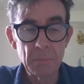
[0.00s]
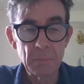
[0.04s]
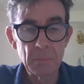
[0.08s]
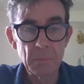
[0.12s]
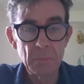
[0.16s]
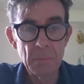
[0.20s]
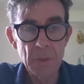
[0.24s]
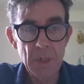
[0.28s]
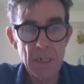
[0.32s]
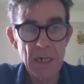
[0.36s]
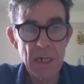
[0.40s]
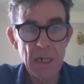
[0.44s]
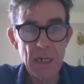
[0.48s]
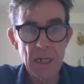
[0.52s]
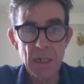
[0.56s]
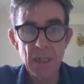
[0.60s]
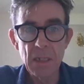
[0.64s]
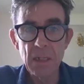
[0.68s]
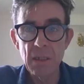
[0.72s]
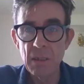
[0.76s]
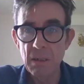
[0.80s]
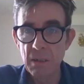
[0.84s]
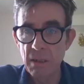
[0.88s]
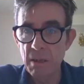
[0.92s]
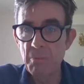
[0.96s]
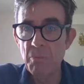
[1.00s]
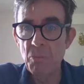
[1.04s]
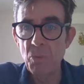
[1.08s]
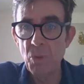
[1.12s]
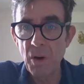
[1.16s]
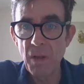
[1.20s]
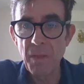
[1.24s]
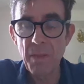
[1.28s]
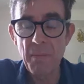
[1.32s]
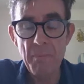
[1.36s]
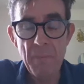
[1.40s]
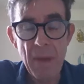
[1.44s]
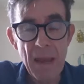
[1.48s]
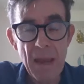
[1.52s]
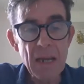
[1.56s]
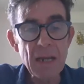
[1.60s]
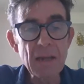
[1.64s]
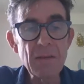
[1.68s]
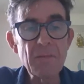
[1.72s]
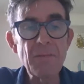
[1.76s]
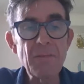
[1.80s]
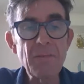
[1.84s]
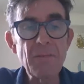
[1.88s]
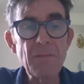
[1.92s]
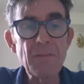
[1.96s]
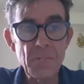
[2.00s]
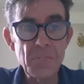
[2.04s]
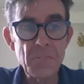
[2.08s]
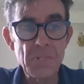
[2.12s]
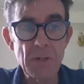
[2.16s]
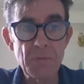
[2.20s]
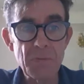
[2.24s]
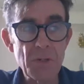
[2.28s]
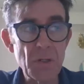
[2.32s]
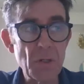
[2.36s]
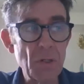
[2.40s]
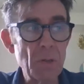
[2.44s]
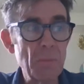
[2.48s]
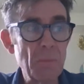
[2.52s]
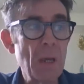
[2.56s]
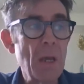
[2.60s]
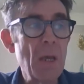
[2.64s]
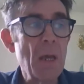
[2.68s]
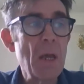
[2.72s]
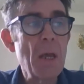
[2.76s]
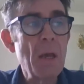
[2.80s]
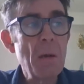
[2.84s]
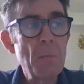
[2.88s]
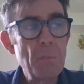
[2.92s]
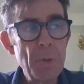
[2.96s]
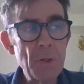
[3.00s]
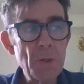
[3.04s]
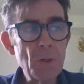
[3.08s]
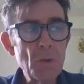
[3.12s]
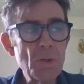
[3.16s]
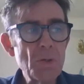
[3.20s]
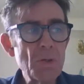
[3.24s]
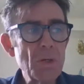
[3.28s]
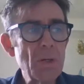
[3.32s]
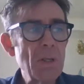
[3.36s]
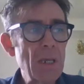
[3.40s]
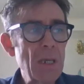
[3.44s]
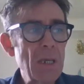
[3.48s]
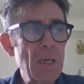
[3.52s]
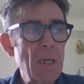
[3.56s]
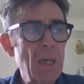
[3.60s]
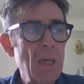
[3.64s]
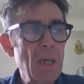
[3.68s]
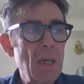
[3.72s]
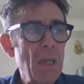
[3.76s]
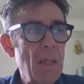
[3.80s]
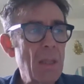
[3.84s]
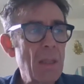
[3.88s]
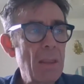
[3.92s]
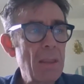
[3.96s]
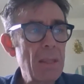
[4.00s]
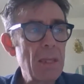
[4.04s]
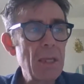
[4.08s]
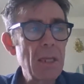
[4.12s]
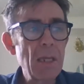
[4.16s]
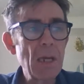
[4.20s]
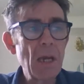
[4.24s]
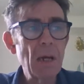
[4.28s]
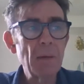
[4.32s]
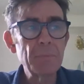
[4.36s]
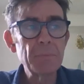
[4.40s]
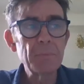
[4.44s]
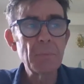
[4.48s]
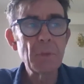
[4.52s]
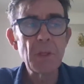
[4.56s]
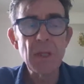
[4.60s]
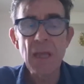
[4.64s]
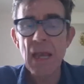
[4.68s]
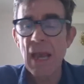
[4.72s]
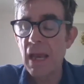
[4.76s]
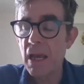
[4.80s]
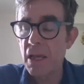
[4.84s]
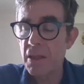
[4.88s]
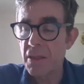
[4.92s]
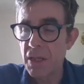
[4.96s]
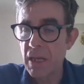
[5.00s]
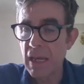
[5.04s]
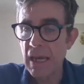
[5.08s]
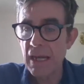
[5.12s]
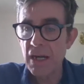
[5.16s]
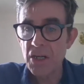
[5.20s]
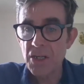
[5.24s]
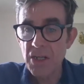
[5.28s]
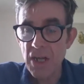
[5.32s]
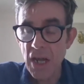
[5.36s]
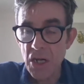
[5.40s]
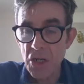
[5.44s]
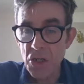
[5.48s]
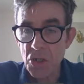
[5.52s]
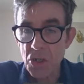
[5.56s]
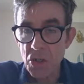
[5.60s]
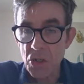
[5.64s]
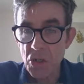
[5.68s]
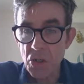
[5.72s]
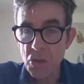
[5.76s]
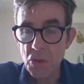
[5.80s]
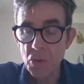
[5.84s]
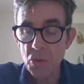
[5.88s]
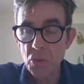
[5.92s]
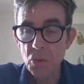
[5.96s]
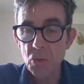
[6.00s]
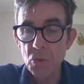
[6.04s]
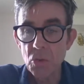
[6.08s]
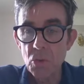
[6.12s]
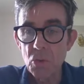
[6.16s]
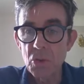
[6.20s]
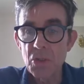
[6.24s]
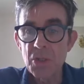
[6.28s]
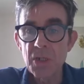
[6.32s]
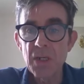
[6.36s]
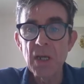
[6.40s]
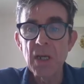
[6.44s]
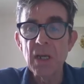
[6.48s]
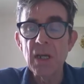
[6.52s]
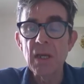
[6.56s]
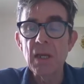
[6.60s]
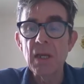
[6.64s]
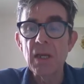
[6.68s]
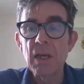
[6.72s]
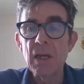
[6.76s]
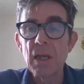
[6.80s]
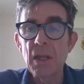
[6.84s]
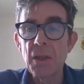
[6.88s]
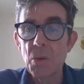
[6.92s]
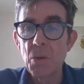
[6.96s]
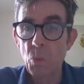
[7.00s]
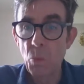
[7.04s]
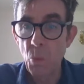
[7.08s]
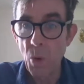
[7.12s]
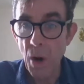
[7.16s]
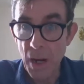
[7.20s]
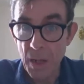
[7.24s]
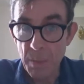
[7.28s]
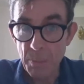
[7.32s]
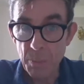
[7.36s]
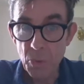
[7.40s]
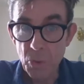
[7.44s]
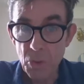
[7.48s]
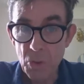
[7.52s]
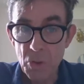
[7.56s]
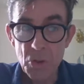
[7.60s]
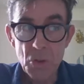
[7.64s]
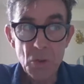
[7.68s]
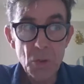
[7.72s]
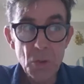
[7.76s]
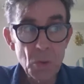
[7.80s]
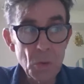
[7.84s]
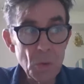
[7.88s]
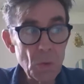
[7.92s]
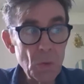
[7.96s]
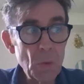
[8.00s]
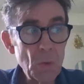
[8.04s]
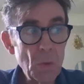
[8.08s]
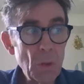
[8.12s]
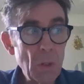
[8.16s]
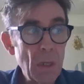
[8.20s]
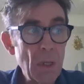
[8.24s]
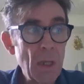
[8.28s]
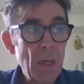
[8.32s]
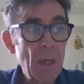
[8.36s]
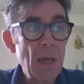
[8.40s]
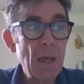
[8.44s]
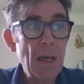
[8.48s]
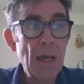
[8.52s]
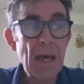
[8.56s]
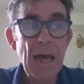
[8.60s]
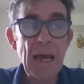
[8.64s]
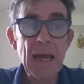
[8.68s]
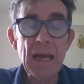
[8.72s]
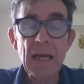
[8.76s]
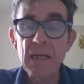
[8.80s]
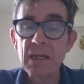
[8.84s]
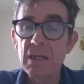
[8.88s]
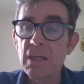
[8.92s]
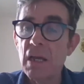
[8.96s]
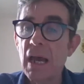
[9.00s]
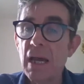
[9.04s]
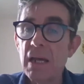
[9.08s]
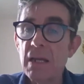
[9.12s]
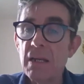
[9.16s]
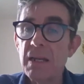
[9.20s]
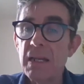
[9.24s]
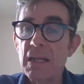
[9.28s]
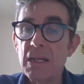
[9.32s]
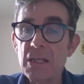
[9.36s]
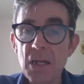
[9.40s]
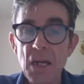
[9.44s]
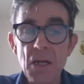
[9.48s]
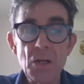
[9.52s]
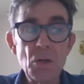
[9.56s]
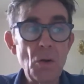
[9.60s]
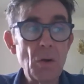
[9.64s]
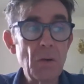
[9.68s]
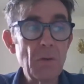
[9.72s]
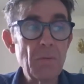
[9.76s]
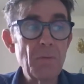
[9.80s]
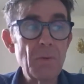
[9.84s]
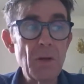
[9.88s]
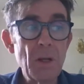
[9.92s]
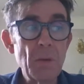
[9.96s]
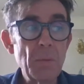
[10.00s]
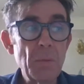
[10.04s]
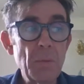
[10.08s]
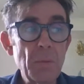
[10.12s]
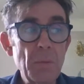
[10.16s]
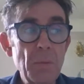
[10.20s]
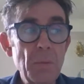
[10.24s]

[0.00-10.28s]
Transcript: really one of the main values of Zoom, but also the annotation tools, the whiteboard tool, and things like non-verbal